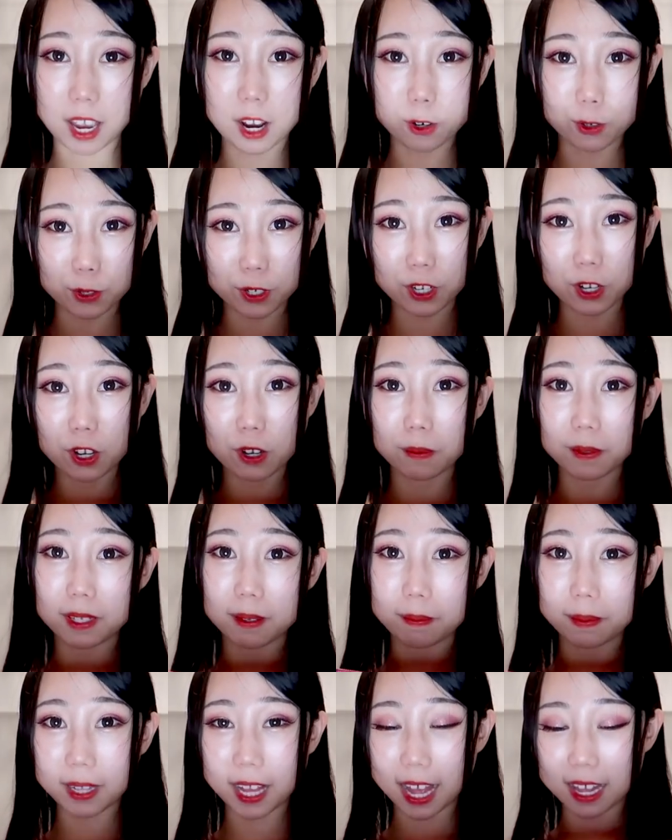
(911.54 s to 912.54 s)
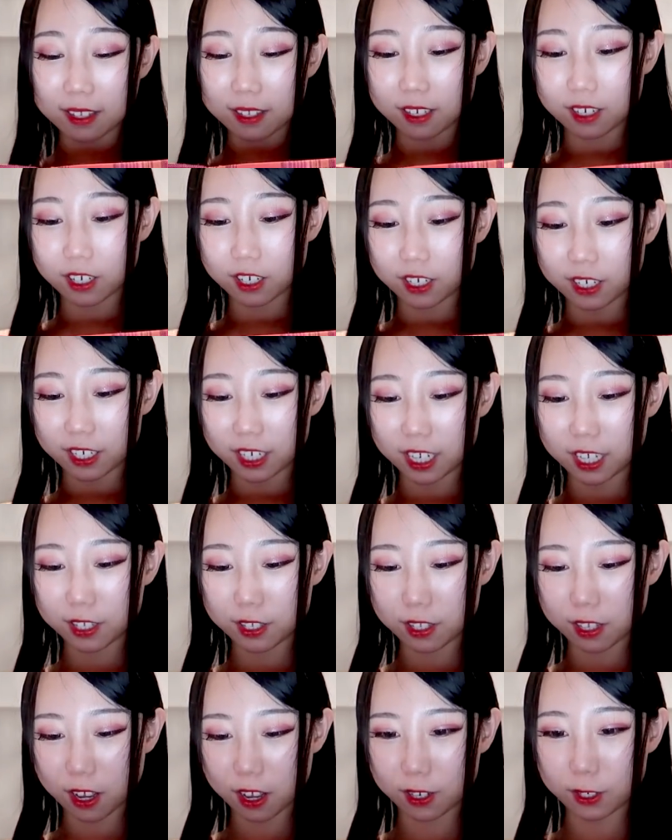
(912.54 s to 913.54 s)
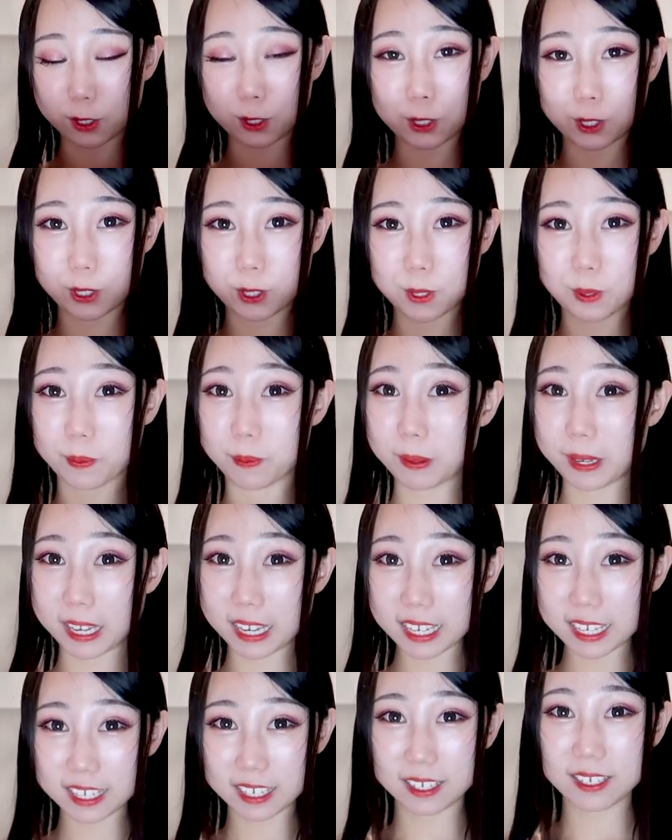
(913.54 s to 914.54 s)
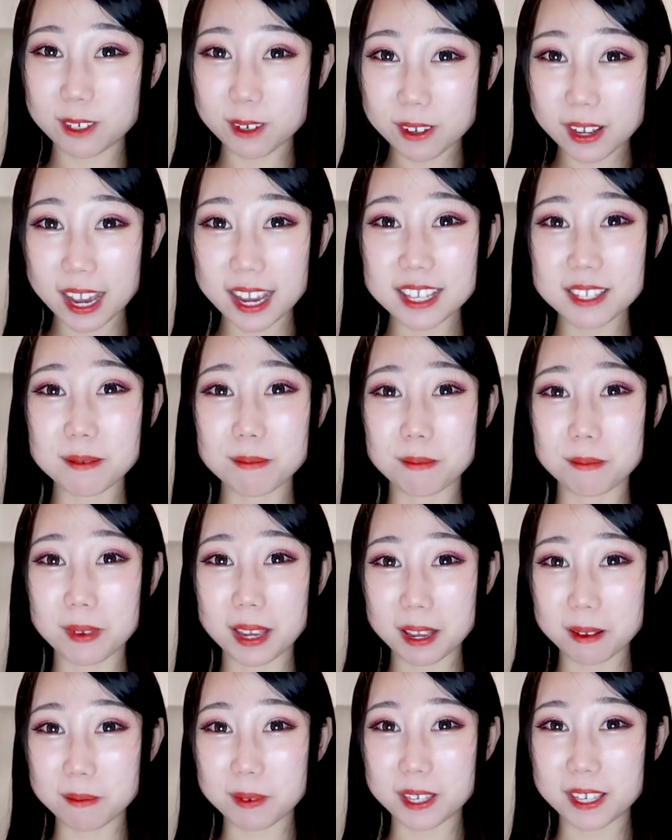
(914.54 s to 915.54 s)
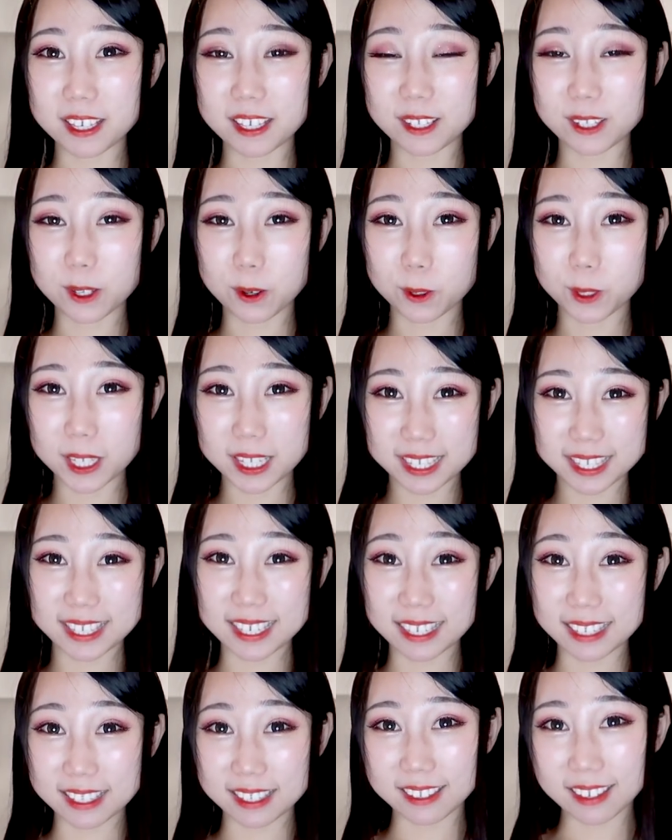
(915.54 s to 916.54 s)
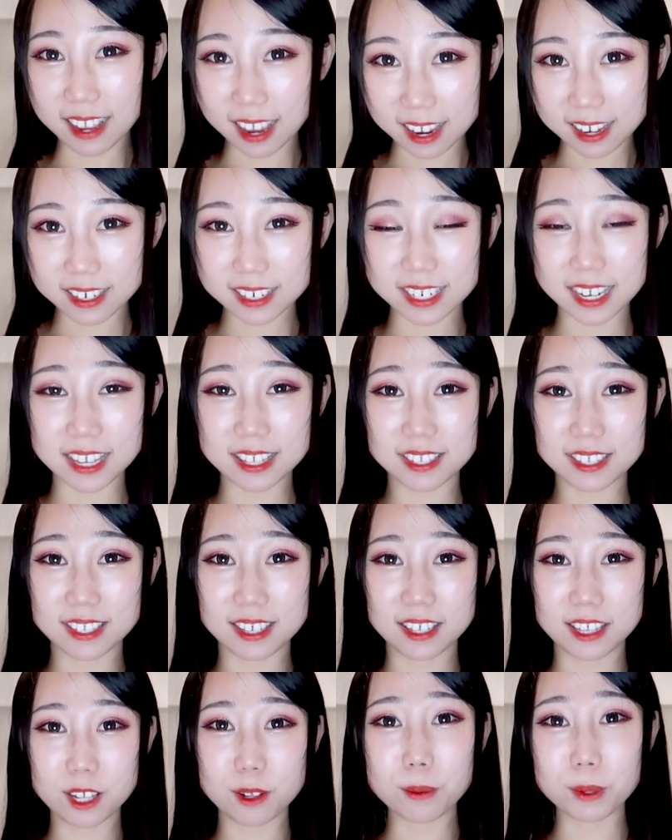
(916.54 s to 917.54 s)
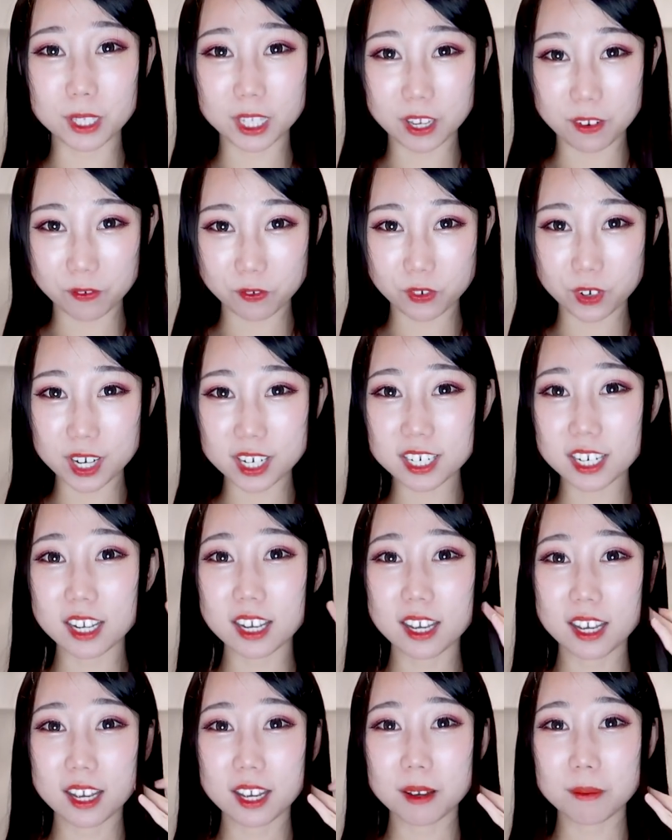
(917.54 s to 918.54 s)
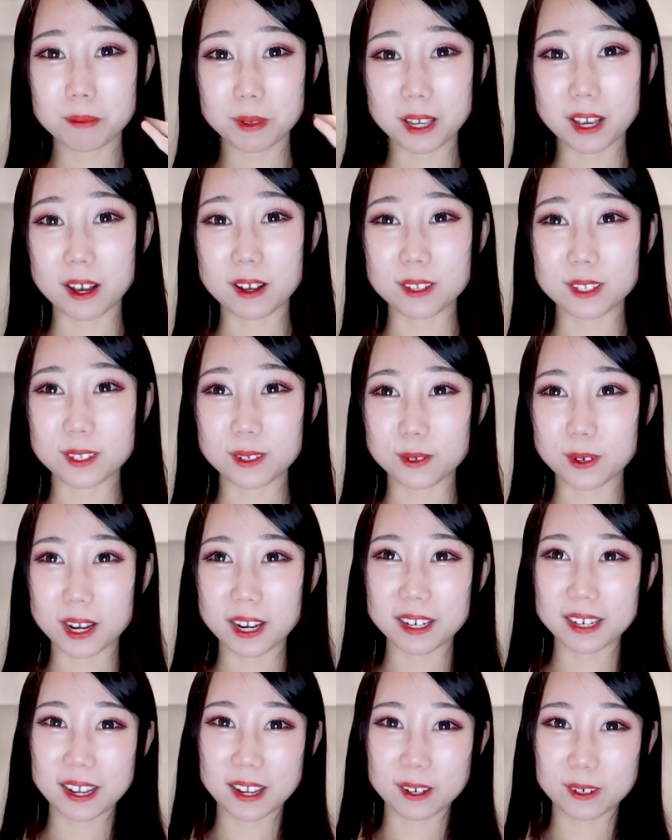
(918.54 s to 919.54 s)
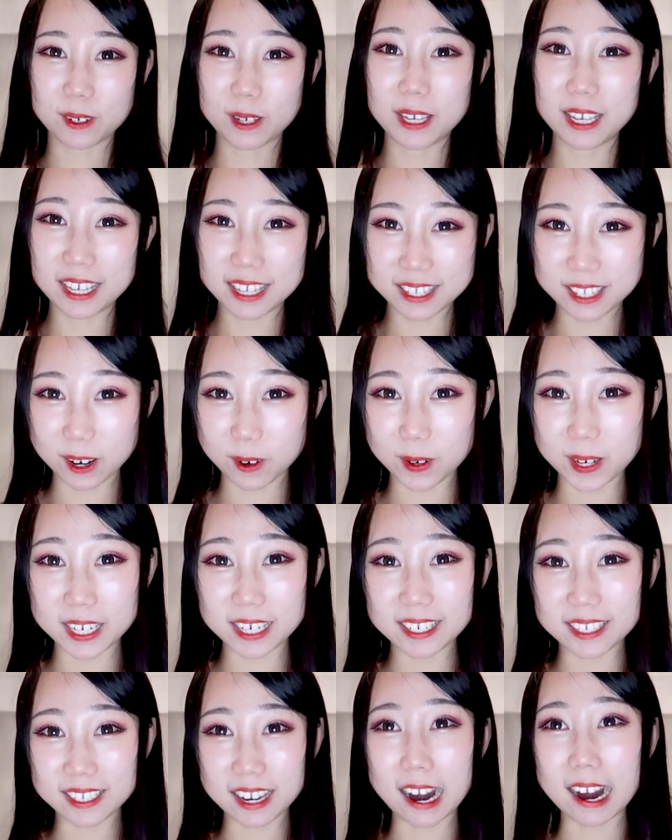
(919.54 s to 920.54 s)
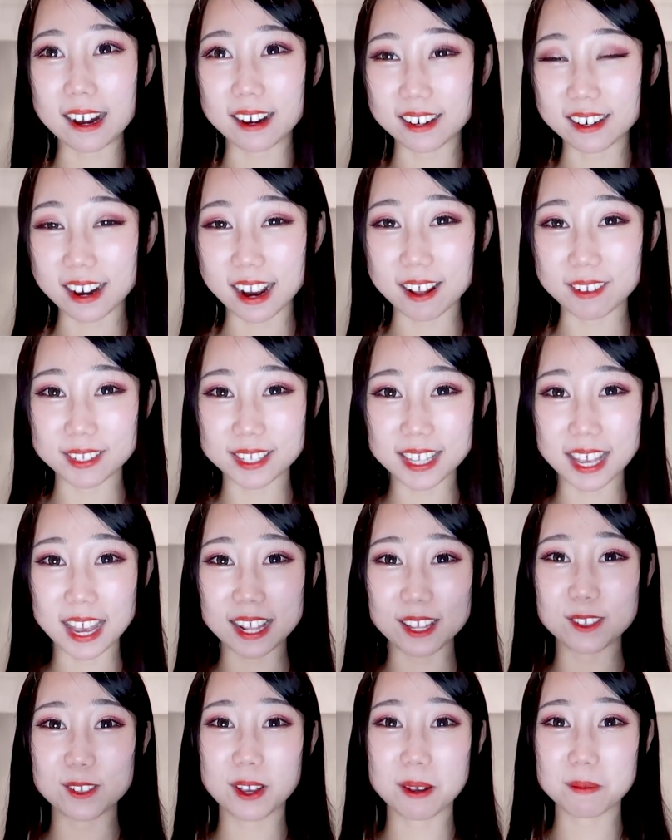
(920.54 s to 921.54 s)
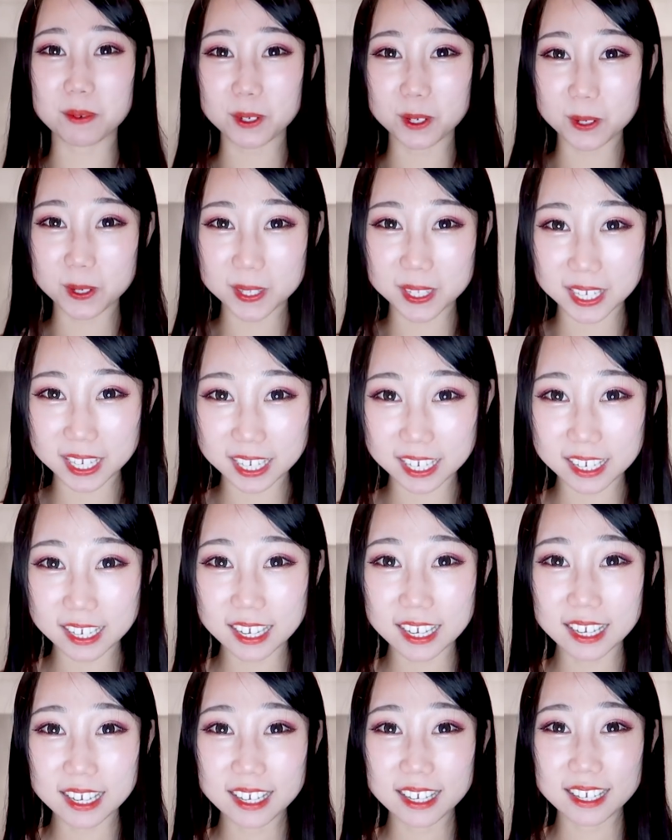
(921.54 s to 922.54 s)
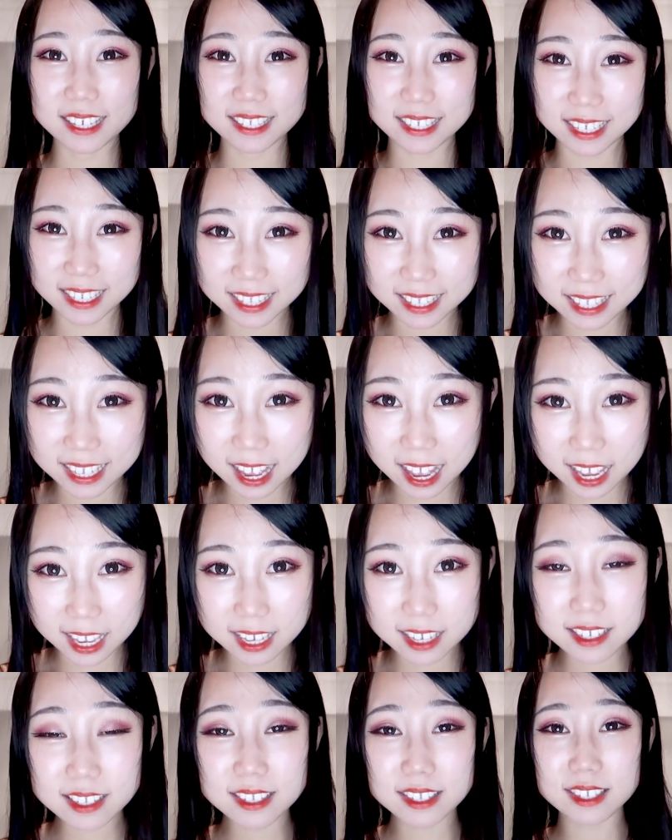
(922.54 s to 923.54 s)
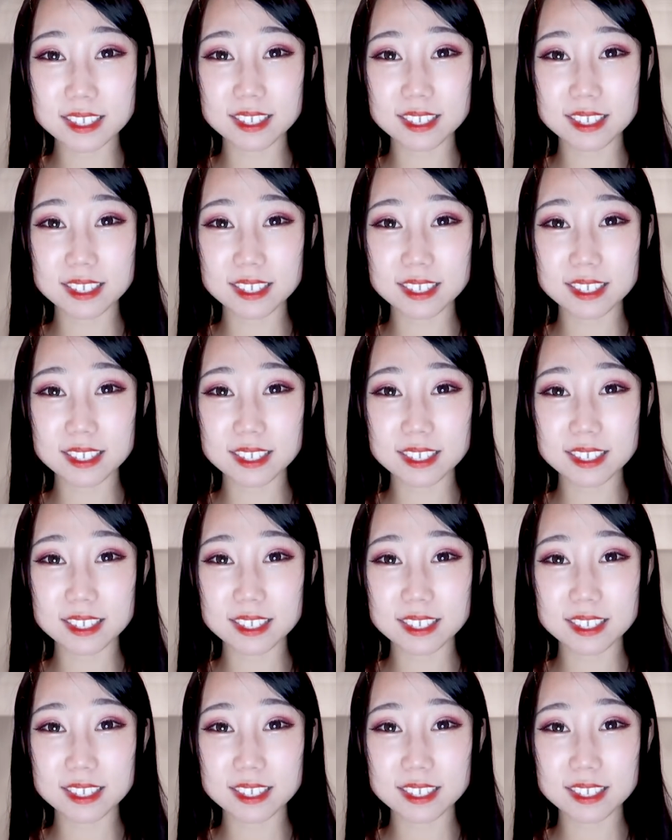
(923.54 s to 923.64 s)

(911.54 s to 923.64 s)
I really hope the plaid skirt is not too big. You guys maybe notice the night is a little bit different because right now it's already dark outside, so I'm using the night.